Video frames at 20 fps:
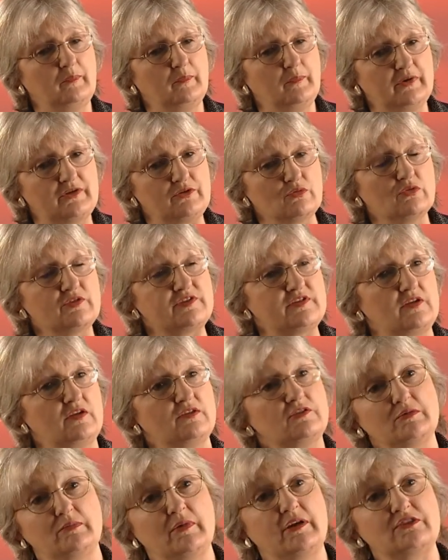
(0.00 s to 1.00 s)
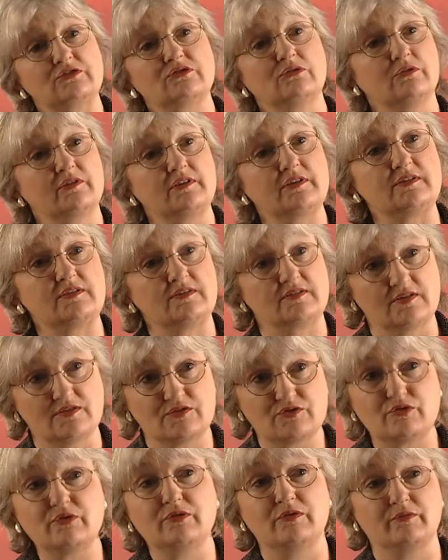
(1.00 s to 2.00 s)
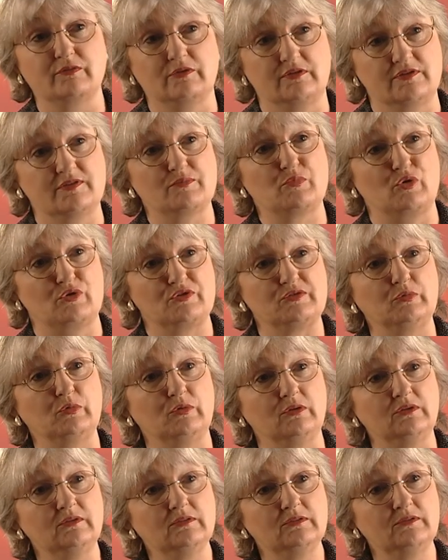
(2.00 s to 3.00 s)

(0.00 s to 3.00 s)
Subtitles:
but also to make sure that it's as truthful as possible.